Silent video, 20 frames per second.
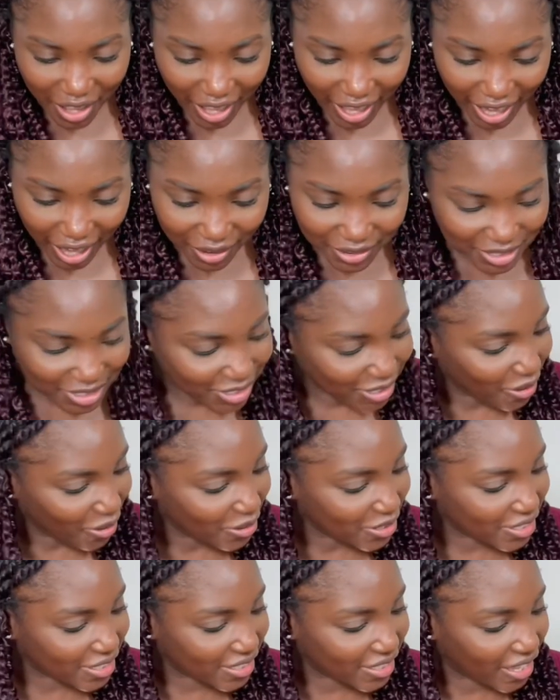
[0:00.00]
I'm
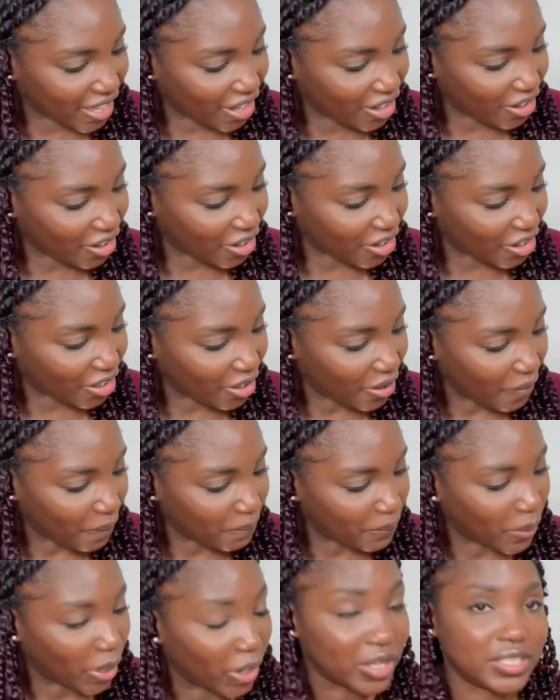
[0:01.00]
so scared,
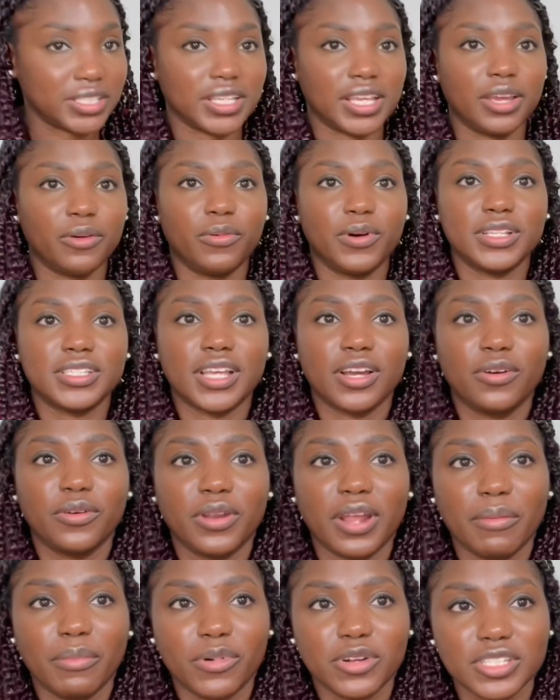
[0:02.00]
but it was a good
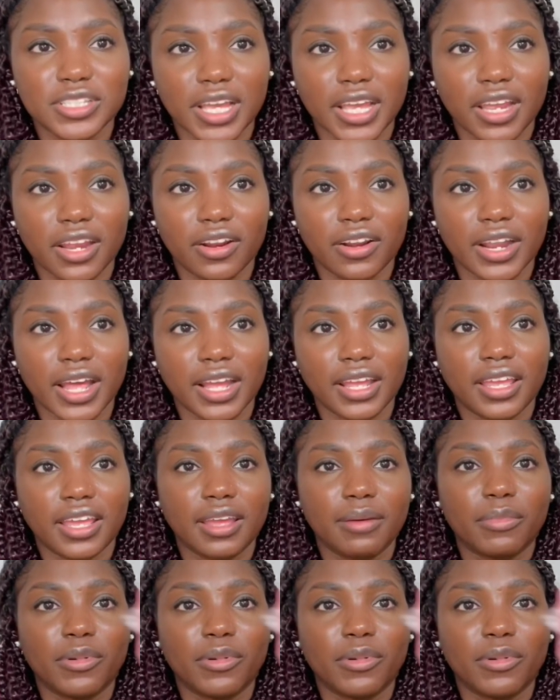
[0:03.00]
amount of hair that came